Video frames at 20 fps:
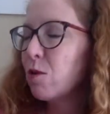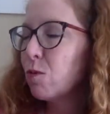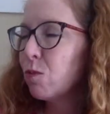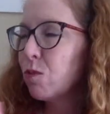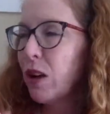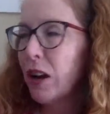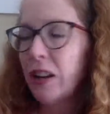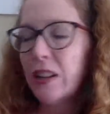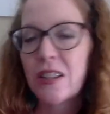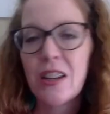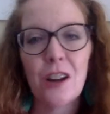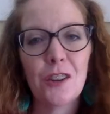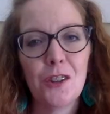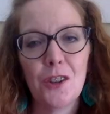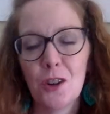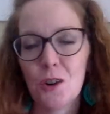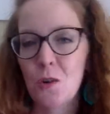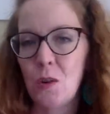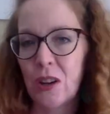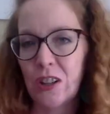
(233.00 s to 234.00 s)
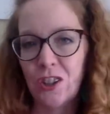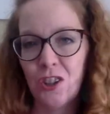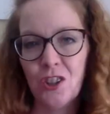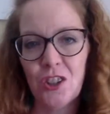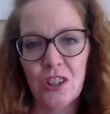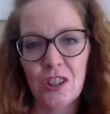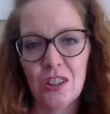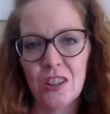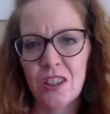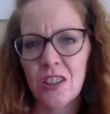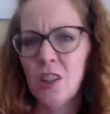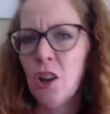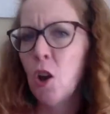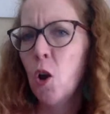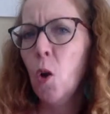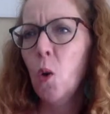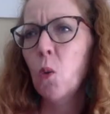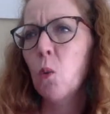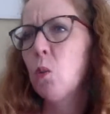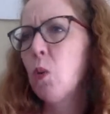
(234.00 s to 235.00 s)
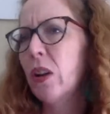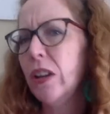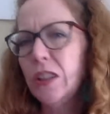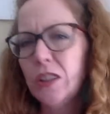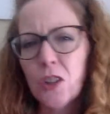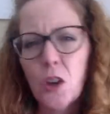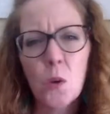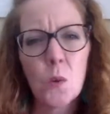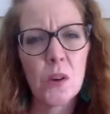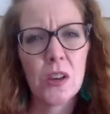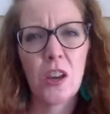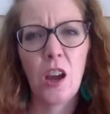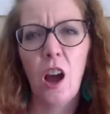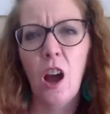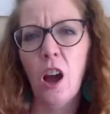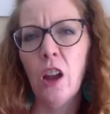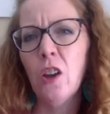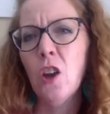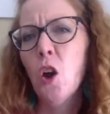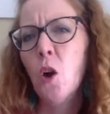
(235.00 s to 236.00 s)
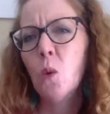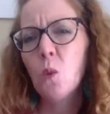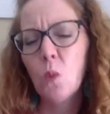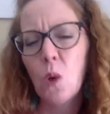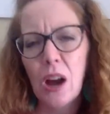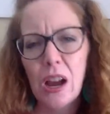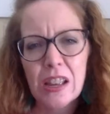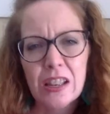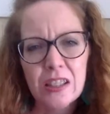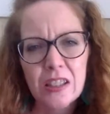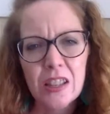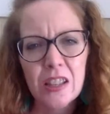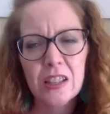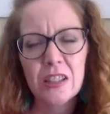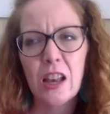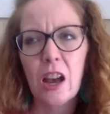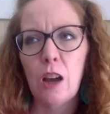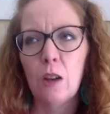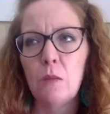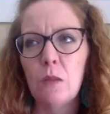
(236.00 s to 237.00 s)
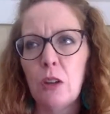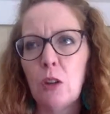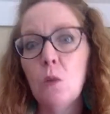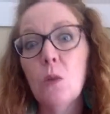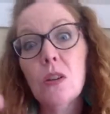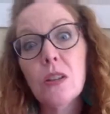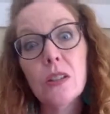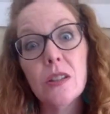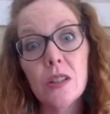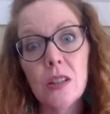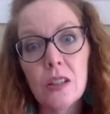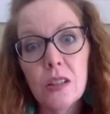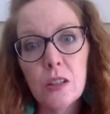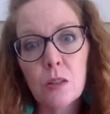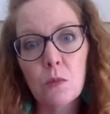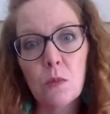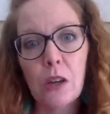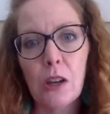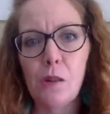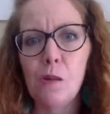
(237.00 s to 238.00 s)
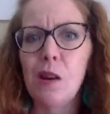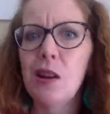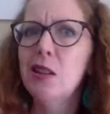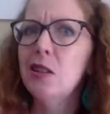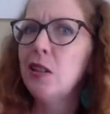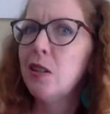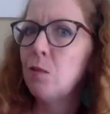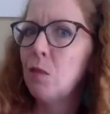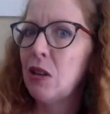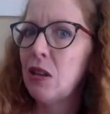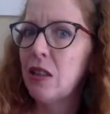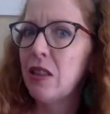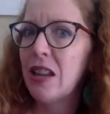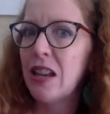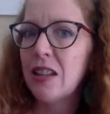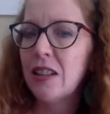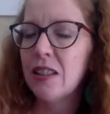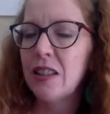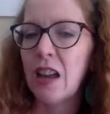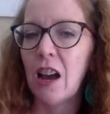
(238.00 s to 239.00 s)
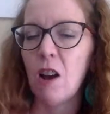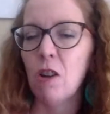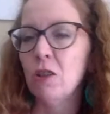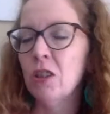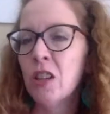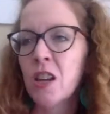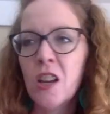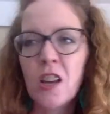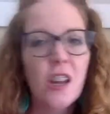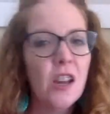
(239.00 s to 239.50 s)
Write down your questions. What is going on? Why is this happening? What does this mean? Why is it making that sound?